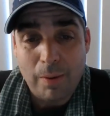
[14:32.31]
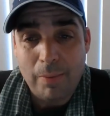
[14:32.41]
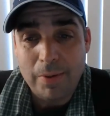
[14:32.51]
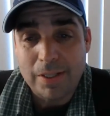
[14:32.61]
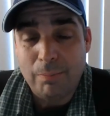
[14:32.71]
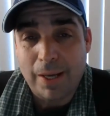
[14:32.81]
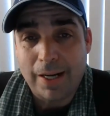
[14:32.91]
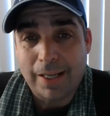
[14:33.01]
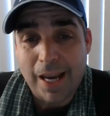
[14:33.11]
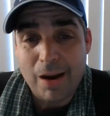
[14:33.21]
maybe some
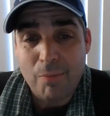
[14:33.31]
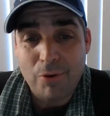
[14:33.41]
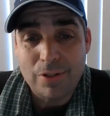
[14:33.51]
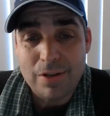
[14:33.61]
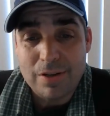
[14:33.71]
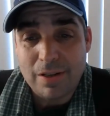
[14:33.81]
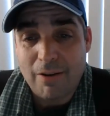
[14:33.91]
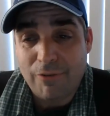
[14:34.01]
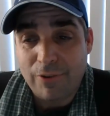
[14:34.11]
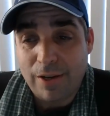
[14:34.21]
better cameras and
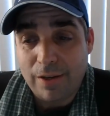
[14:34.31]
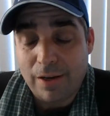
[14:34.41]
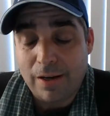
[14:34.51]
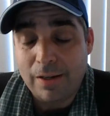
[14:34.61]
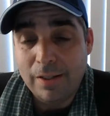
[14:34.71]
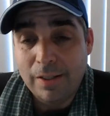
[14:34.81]
stuff, and uh,